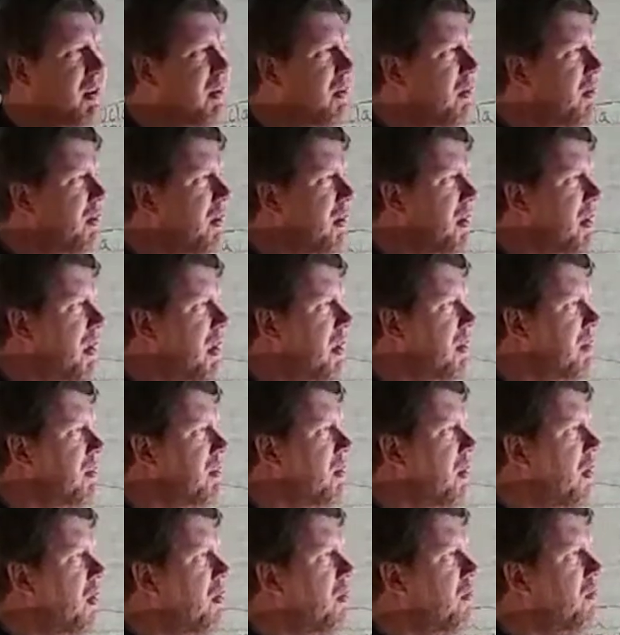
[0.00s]
You know, again,
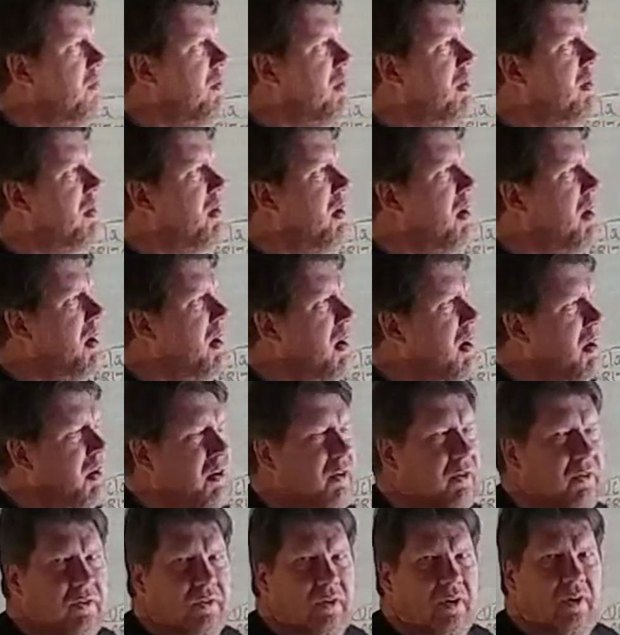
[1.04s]
COVID.
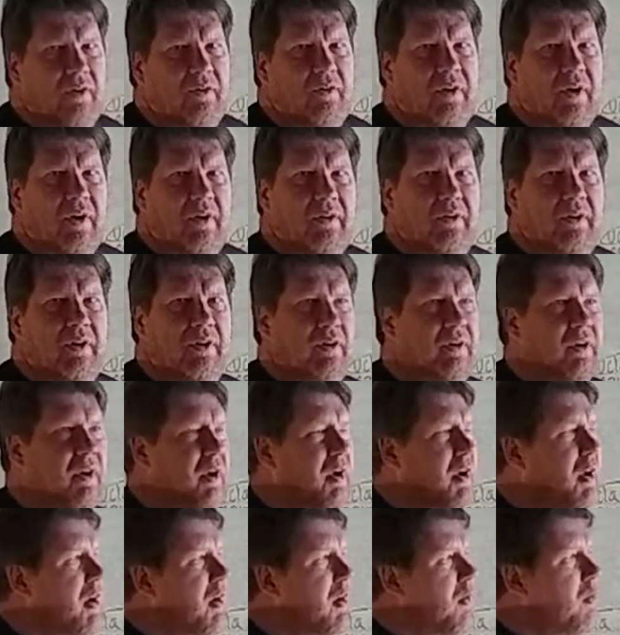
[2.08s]
There's no telling
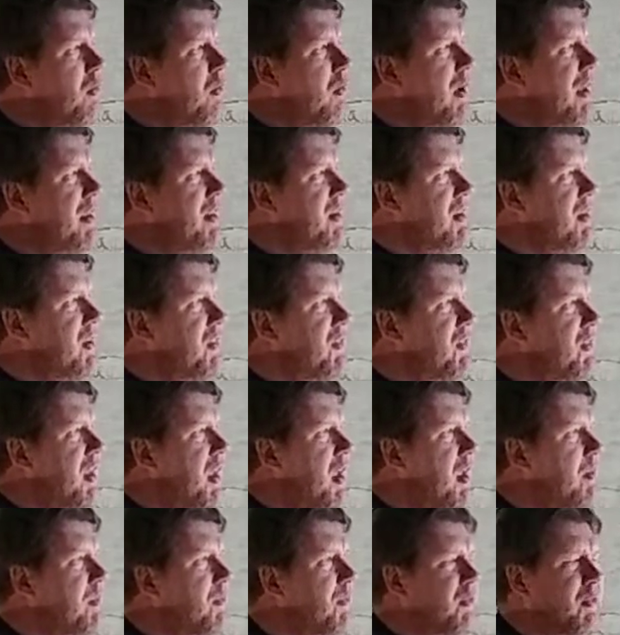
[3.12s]
when these
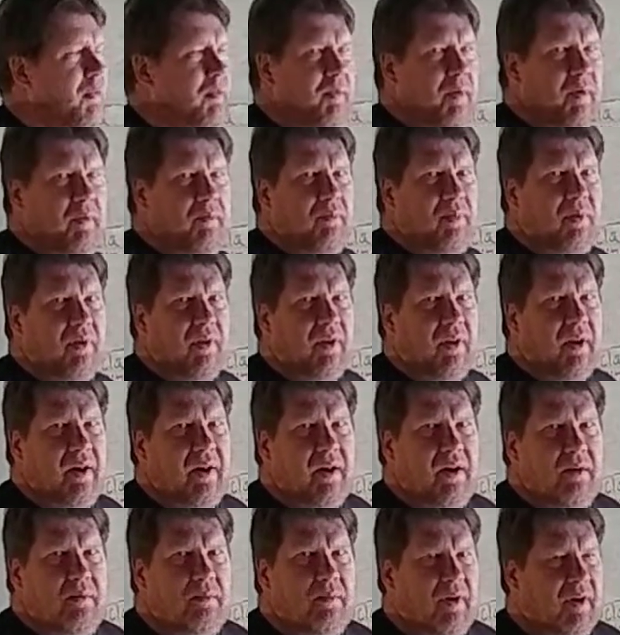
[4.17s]
games will be
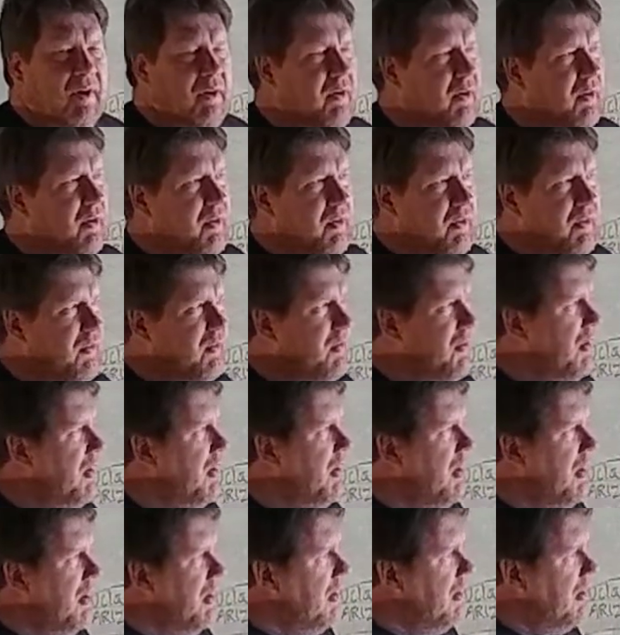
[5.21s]
played because,
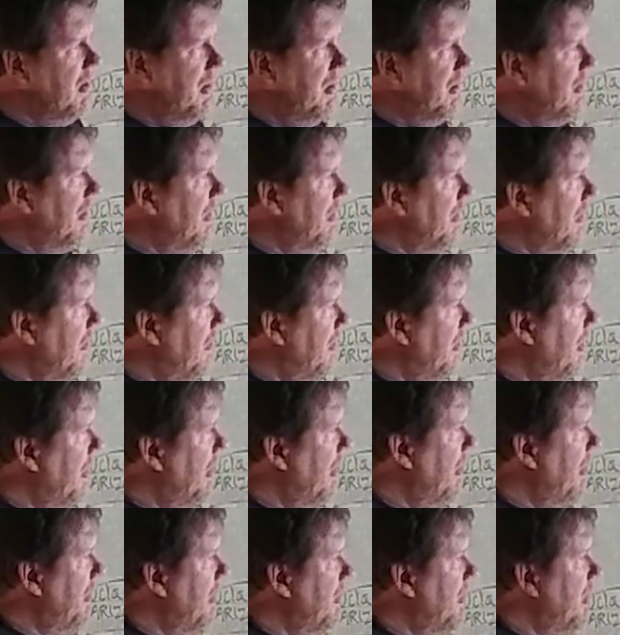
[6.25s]
you
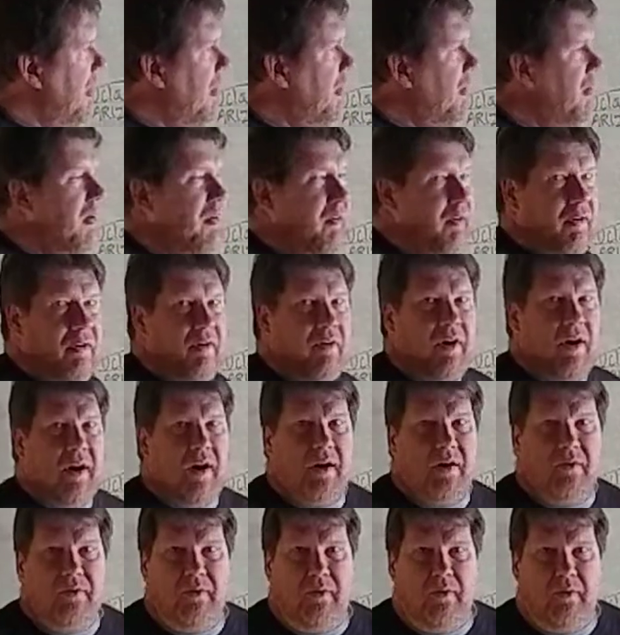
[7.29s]
know, they don't have a
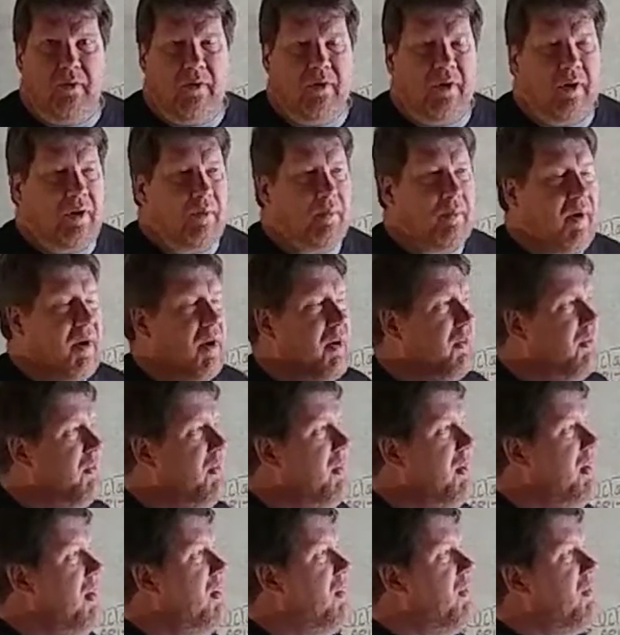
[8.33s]
crowd to worry about,
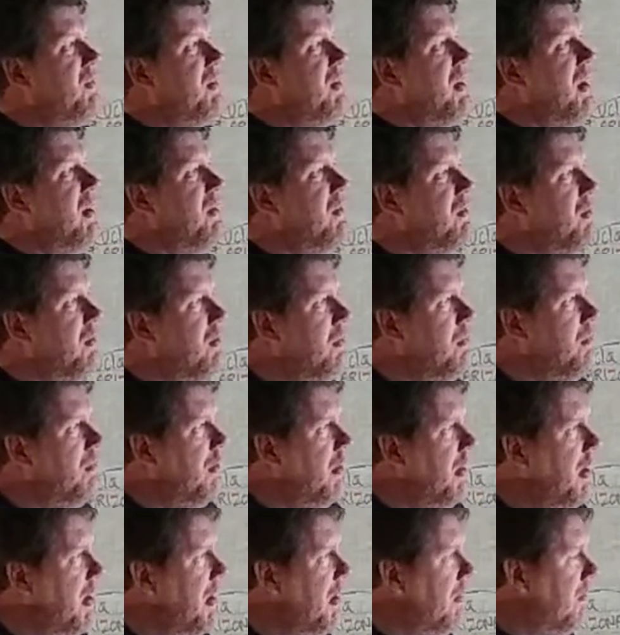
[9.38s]
so they just schedule them
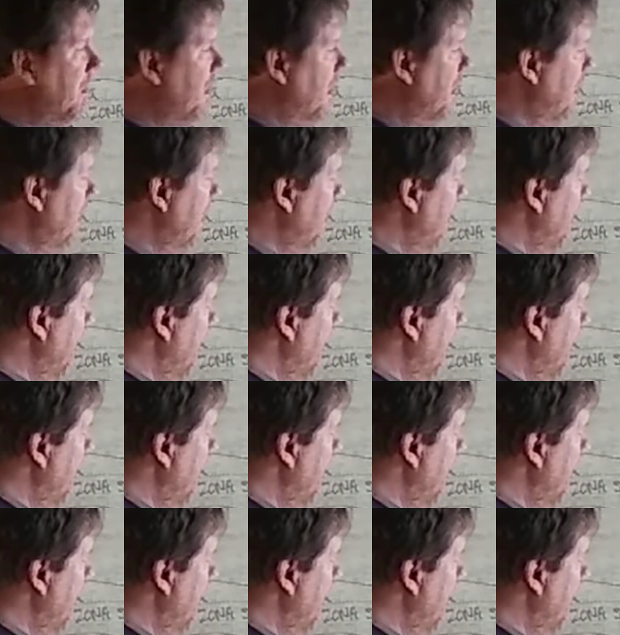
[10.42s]
whenever.